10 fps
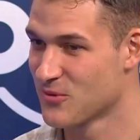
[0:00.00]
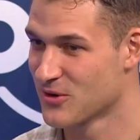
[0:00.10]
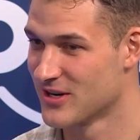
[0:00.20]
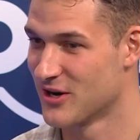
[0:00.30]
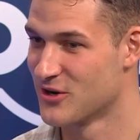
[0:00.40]

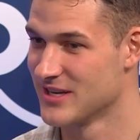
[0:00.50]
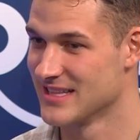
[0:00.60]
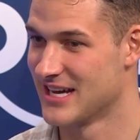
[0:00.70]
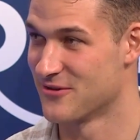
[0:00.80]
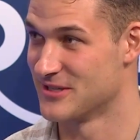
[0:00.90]
we're earning
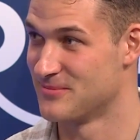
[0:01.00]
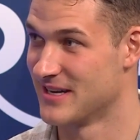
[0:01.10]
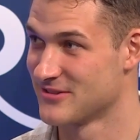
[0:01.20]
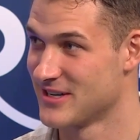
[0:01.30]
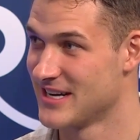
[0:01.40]
a lot of
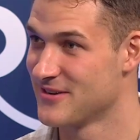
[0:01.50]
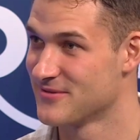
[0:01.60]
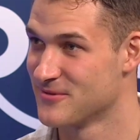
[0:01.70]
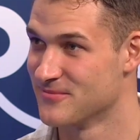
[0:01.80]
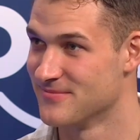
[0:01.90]
respect right now
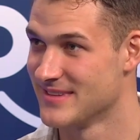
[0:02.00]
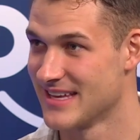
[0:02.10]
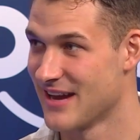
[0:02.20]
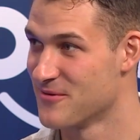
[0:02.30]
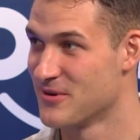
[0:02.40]
from
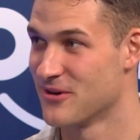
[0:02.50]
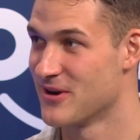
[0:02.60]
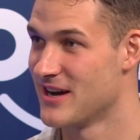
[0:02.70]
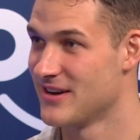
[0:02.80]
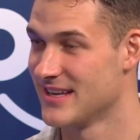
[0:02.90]
everybody around.